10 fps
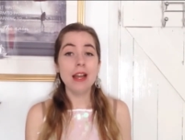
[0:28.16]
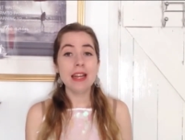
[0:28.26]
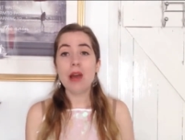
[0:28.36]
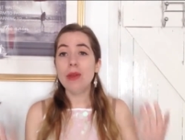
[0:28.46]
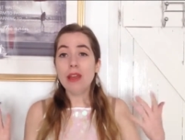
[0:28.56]

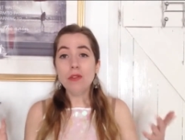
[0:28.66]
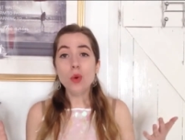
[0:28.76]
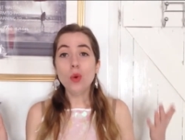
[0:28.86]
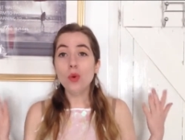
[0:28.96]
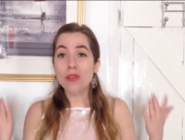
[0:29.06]
Now if you're
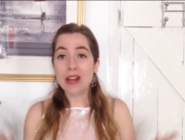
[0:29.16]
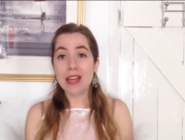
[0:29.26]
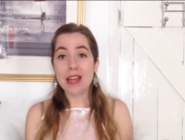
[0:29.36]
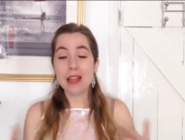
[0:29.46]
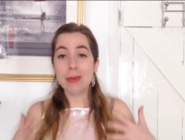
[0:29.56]

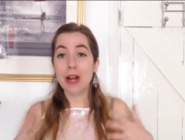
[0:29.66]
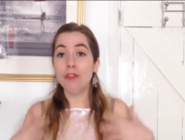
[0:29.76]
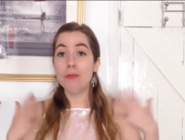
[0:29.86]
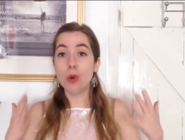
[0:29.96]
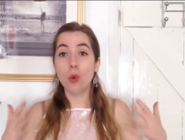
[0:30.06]
already in the middle
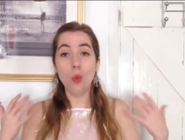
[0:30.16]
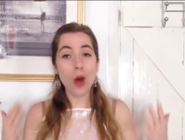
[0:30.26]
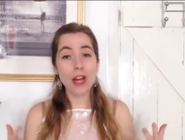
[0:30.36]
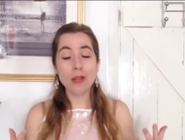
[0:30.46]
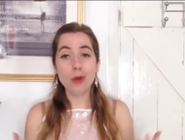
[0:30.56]
of book
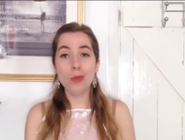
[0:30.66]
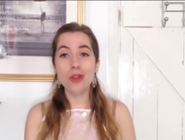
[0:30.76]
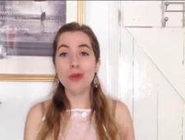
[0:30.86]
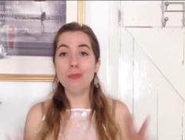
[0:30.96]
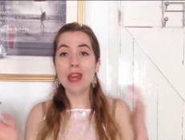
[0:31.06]
one at the
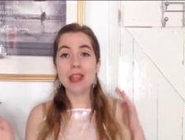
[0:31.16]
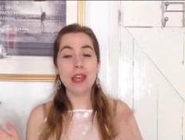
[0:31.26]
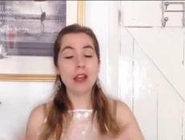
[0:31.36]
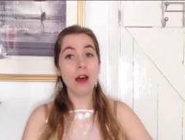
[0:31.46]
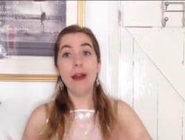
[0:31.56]
moment, you may
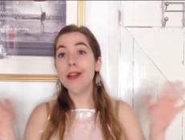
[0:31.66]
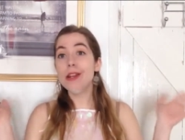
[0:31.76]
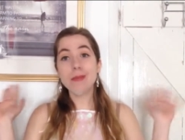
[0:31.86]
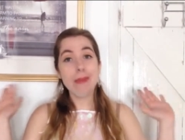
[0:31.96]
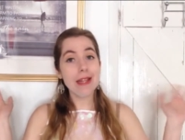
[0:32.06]
think, I don't
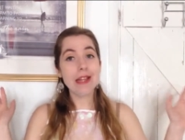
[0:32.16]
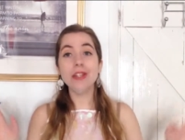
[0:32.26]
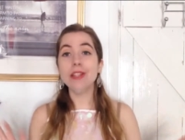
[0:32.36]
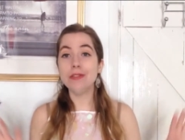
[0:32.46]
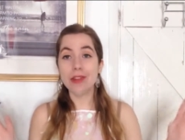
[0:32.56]
need to pay
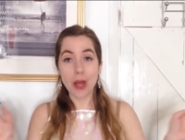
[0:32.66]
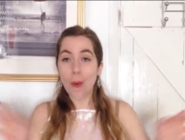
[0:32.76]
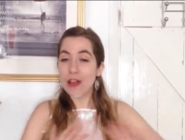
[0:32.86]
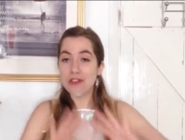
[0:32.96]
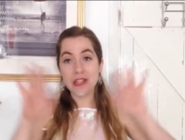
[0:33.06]
attention to this video,
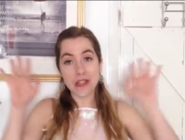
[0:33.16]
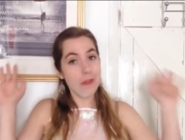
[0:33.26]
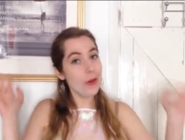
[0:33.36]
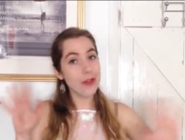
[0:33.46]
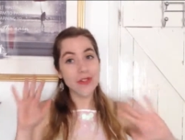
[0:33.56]
I just need to
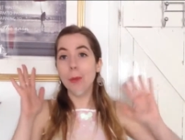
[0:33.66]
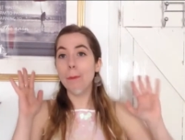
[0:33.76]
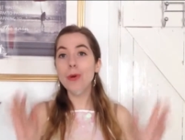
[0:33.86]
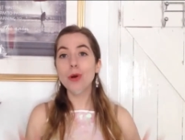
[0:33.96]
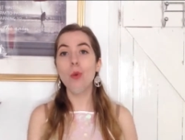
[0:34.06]
focus on
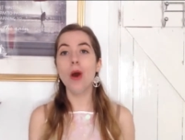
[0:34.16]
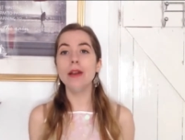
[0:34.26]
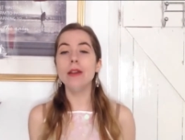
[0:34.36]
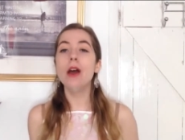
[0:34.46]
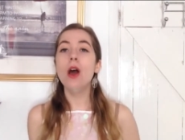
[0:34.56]
book one.
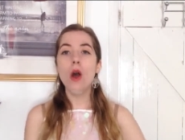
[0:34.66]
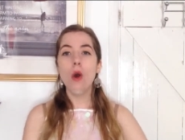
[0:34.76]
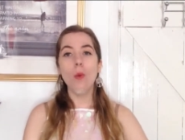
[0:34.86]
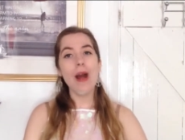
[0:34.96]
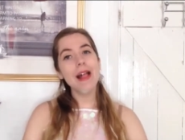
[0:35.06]

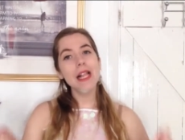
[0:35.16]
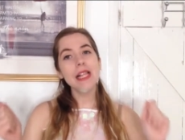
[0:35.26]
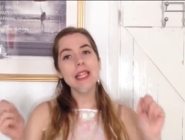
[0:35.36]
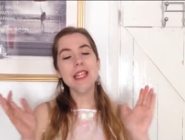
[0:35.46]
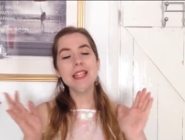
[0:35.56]

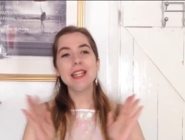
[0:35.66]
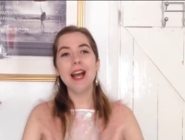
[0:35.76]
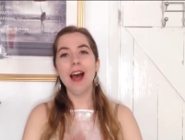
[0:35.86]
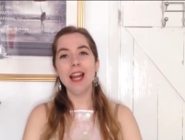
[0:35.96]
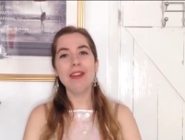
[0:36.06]
Well, you'd
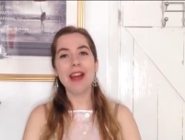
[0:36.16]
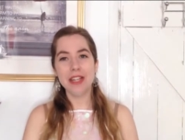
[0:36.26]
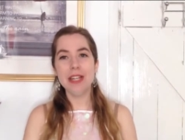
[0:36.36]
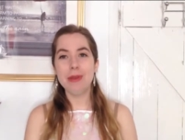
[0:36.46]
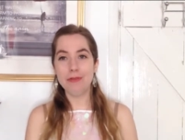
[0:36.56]
kind of
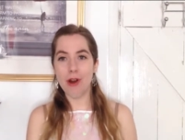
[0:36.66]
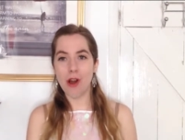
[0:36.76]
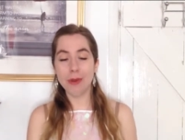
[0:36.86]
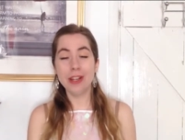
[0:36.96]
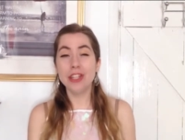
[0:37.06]
actually be wrong,
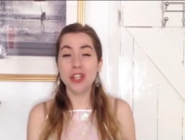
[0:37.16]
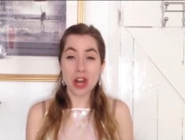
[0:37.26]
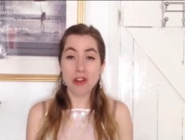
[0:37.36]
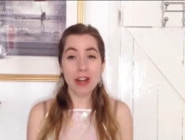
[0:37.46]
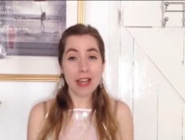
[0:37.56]
because
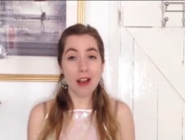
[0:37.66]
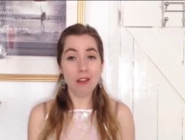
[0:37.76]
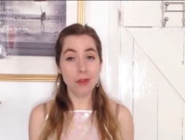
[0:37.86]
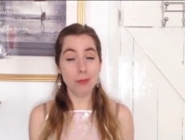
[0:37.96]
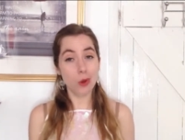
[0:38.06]
generally
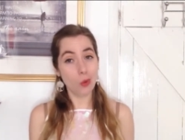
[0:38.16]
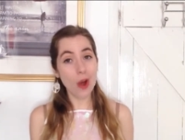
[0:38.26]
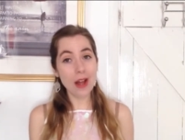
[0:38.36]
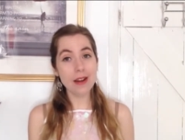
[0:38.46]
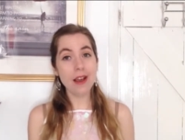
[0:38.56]
after book
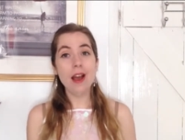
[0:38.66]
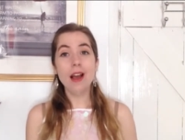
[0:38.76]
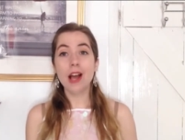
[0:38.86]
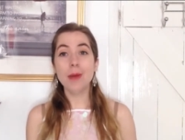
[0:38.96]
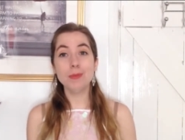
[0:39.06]
one
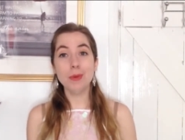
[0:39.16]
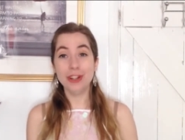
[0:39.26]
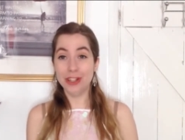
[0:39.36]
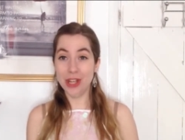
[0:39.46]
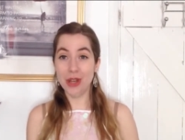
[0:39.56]
comes
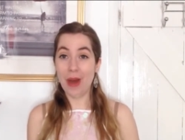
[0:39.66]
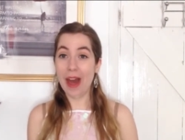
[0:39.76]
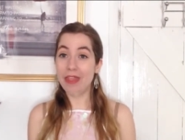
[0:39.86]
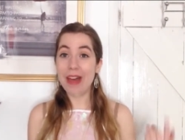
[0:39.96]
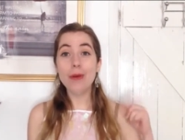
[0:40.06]
book two,
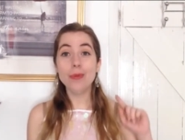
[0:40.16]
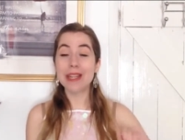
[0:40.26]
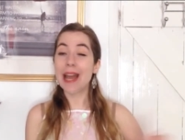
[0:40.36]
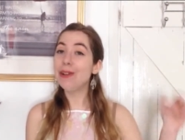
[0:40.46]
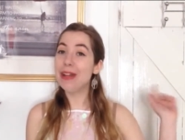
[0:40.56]
and that would
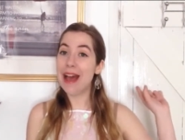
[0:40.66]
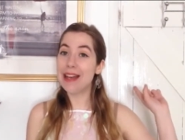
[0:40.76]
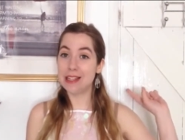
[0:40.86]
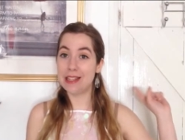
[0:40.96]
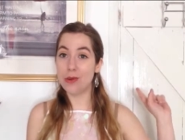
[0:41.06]
count
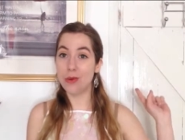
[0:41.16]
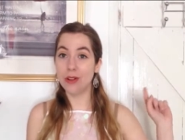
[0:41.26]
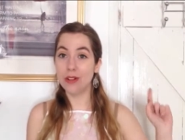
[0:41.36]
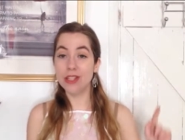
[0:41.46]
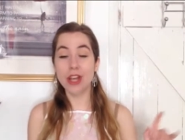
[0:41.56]
as a
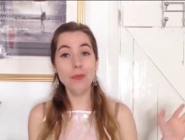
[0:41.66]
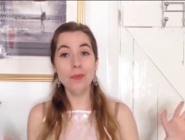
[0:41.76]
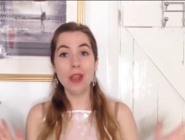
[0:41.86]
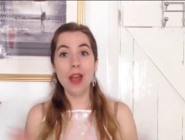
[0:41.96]
sequel. So